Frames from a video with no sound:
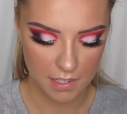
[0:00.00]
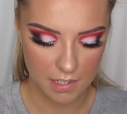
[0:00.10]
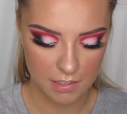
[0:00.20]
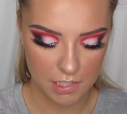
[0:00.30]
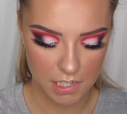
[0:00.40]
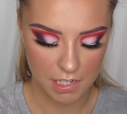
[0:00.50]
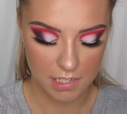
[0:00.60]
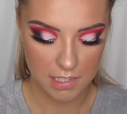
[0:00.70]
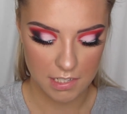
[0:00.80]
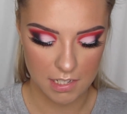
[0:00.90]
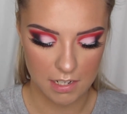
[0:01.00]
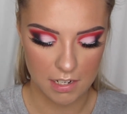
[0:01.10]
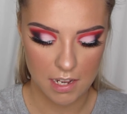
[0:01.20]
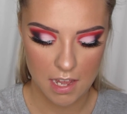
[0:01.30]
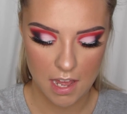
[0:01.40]
in the shade Sin.
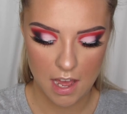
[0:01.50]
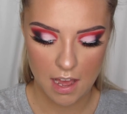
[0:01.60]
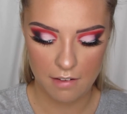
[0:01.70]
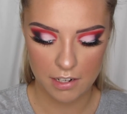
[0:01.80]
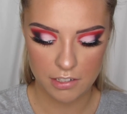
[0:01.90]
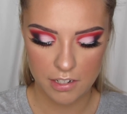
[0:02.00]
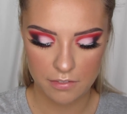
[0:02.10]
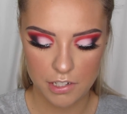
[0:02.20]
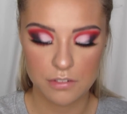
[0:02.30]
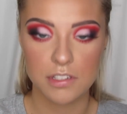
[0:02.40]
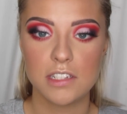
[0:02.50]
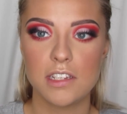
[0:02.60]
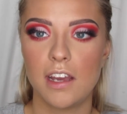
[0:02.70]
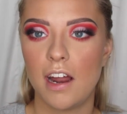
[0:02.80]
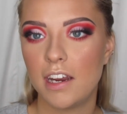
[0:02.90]
I've actually never used this.
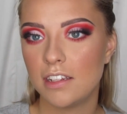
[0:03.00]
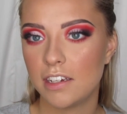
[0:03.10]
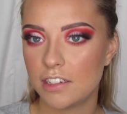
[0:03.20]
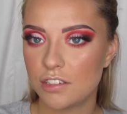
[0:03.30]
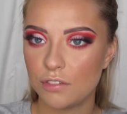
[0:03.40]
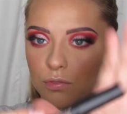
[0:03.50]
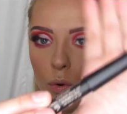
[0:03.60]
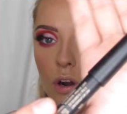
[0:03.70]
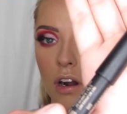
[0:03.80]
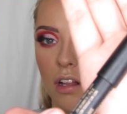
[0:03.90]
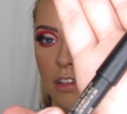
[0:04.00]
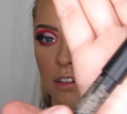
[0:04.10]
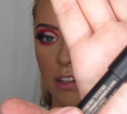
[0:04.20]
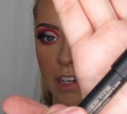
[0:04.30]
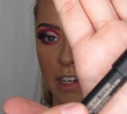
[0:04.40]
I got it in like a Sephora
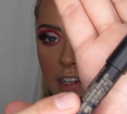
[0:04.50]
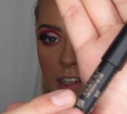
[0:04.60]
little like